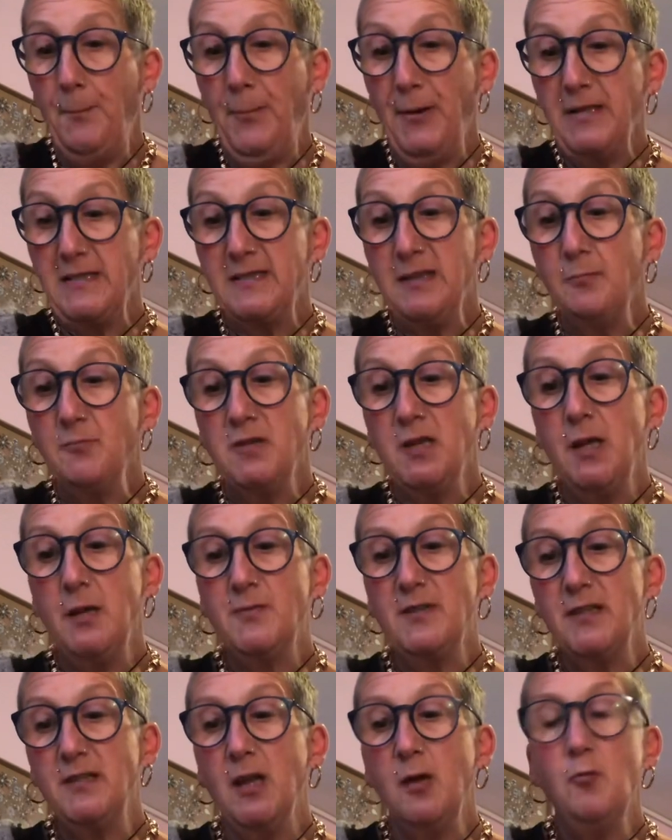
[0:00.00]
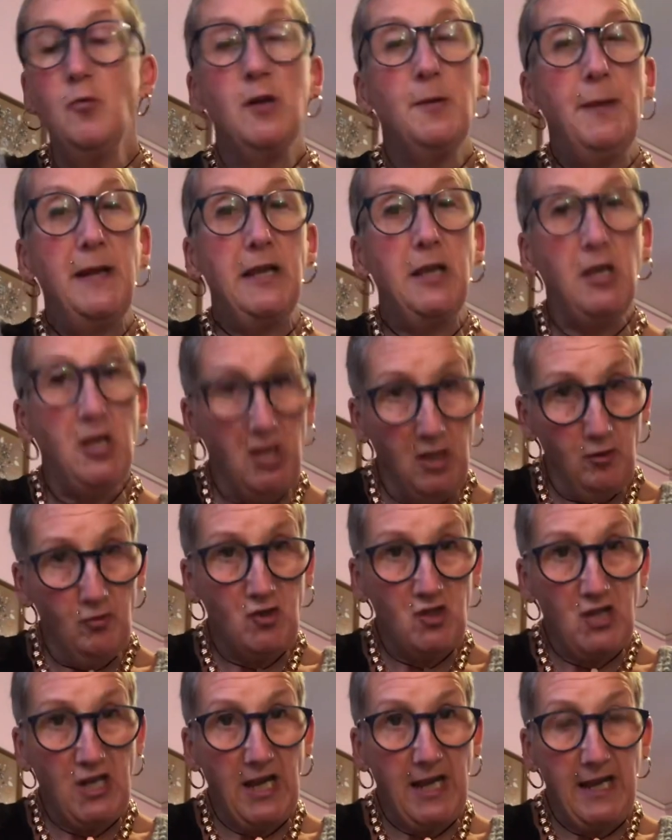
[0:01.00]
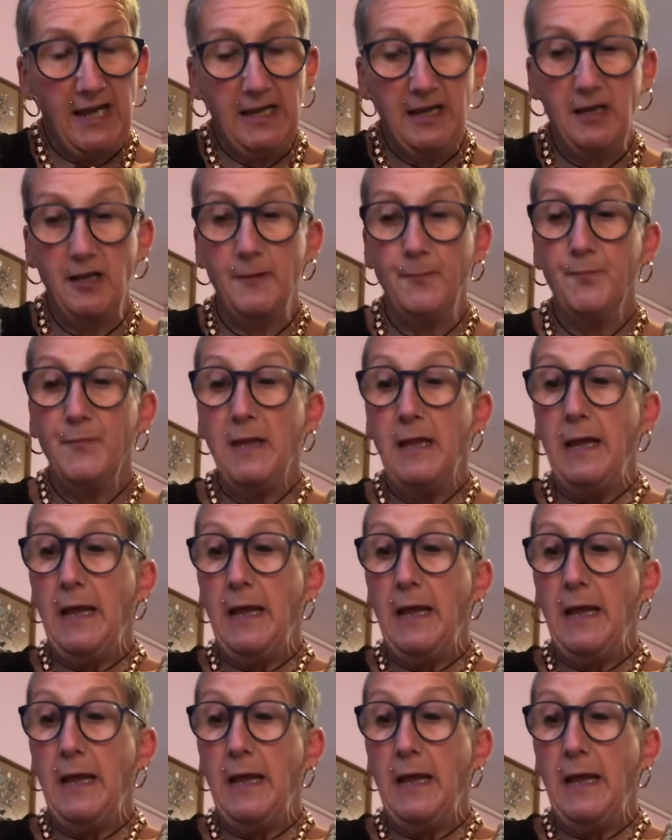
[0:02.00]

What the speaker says: But sometimes I don't want to make a huge cake.